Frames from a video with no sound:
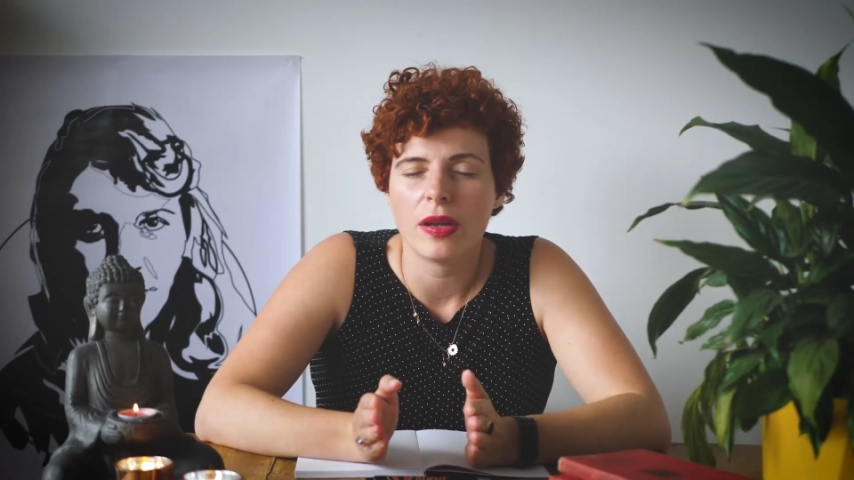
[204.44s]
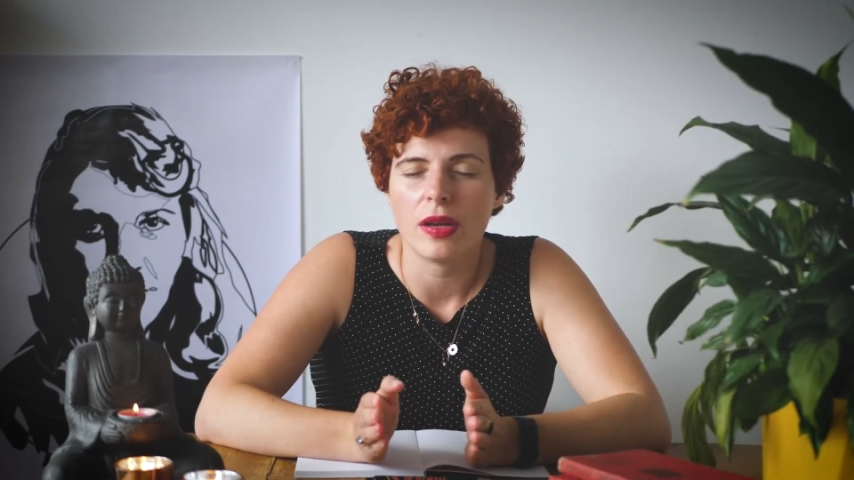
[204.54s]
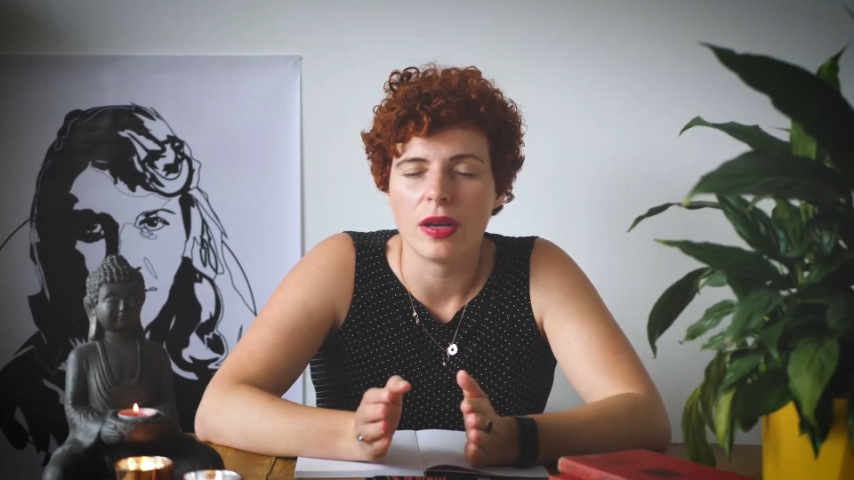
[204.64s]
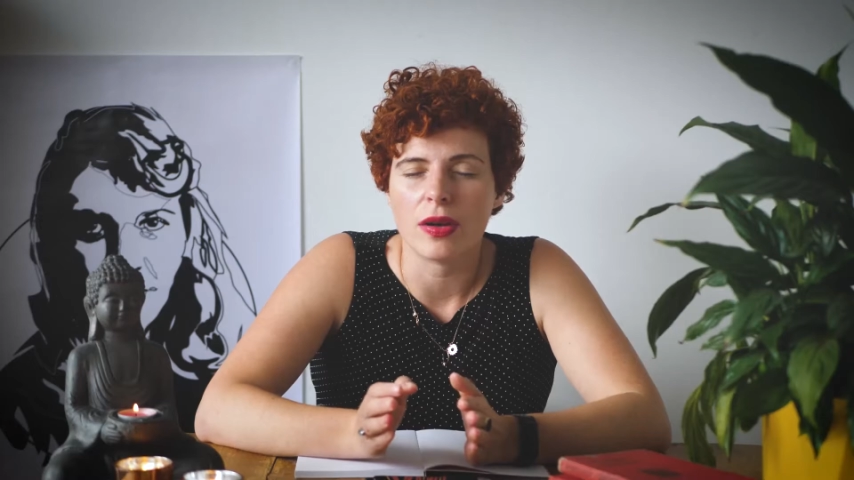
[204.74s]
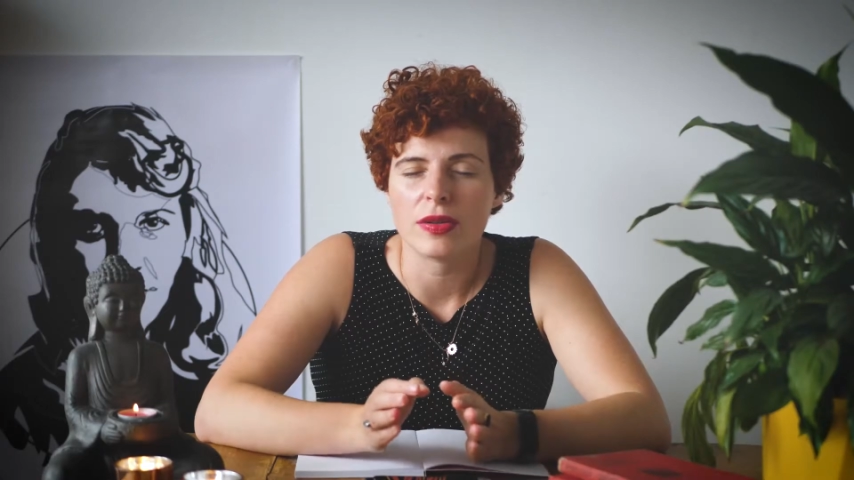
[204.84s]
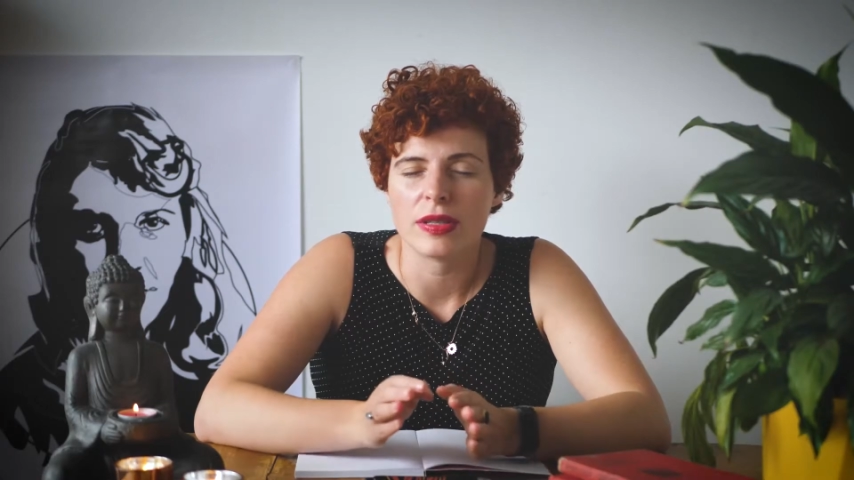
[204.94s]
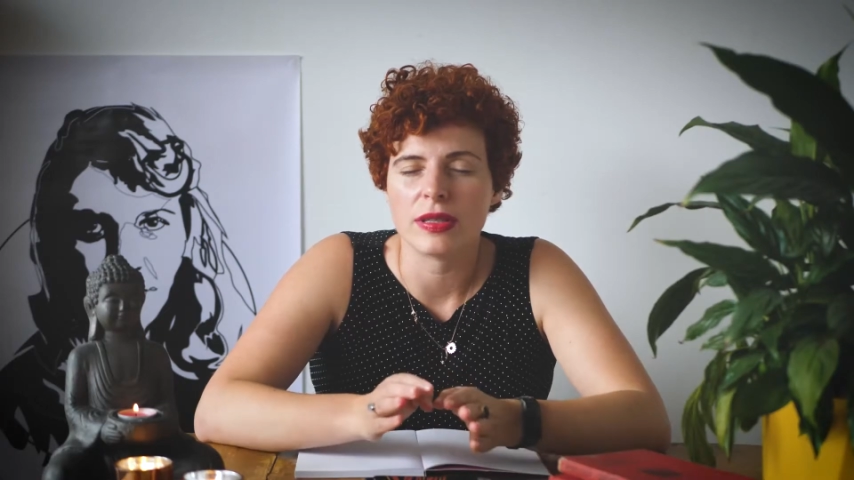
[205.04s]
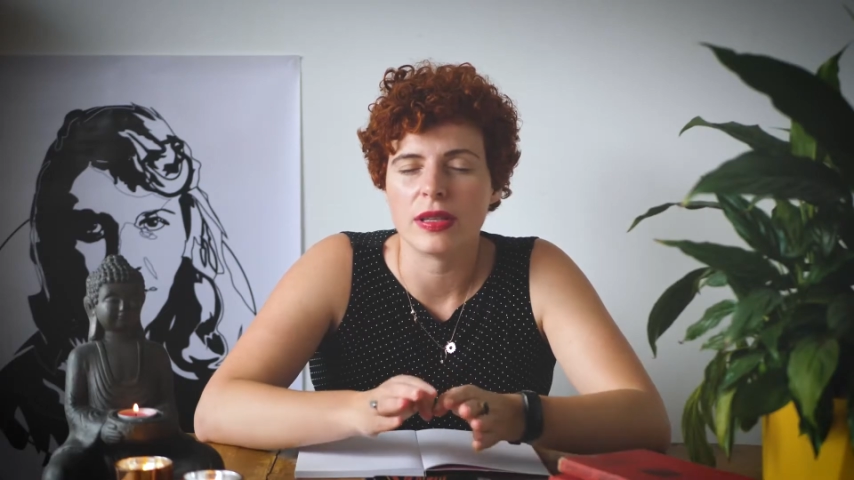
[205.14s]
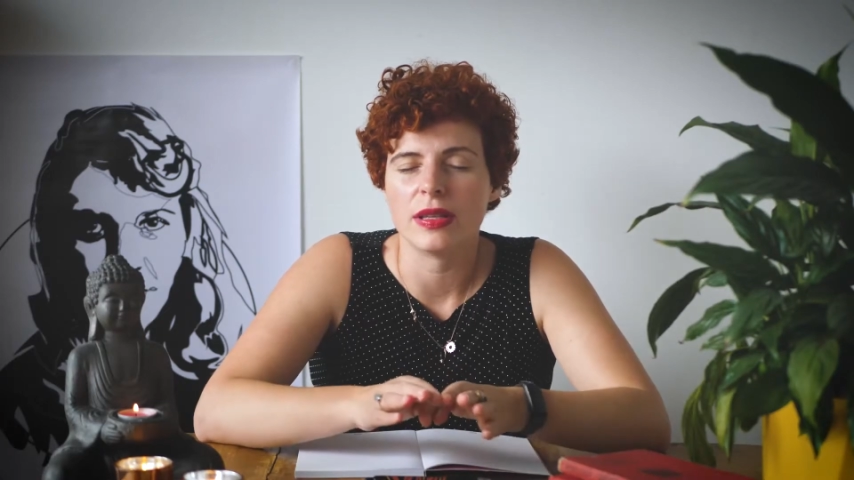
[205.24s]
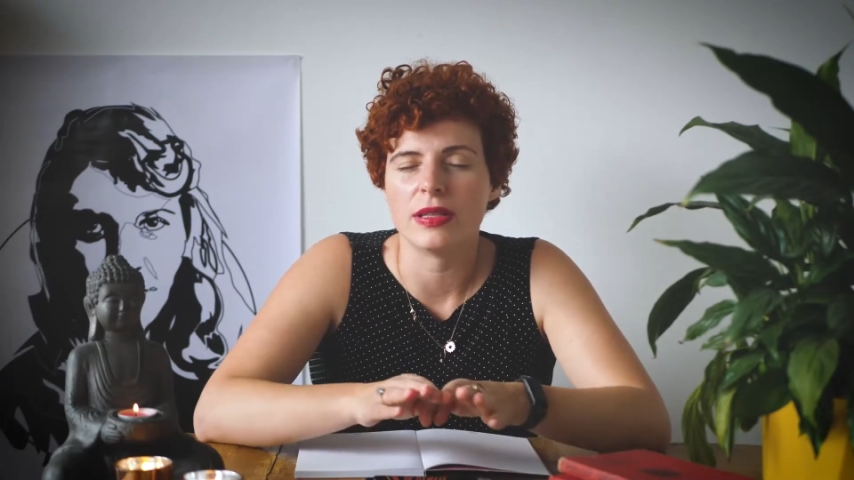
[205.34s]
you notice
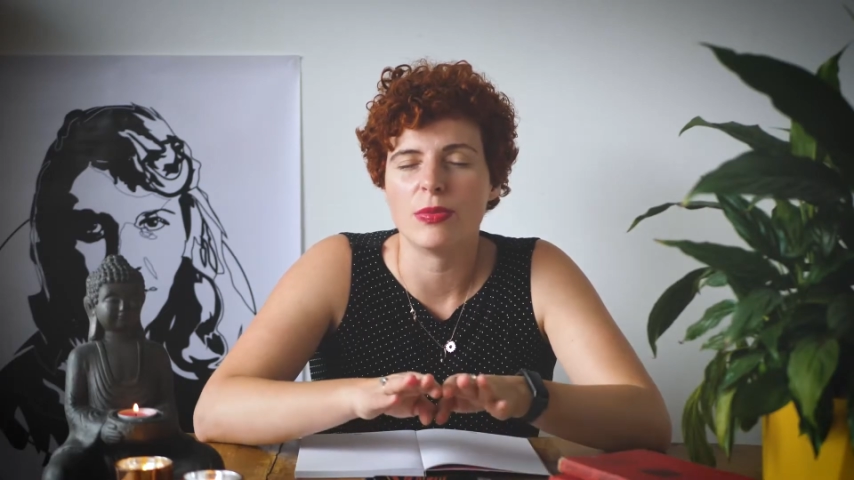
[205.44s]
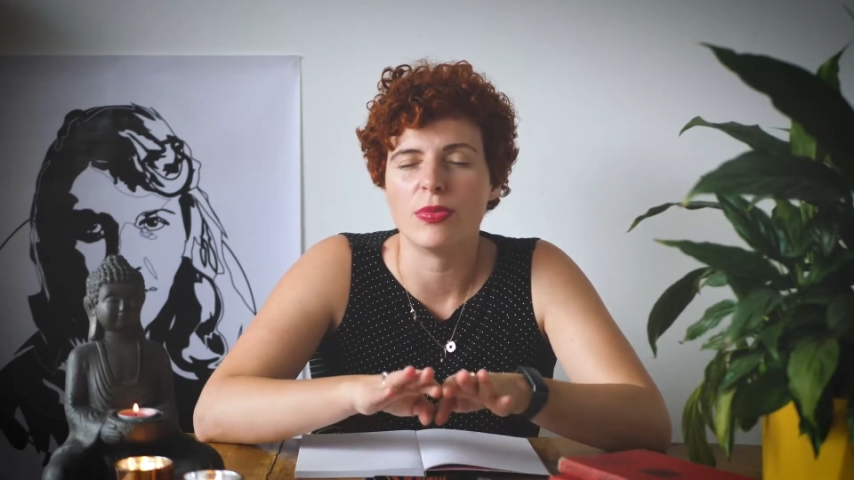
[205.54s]
that there's a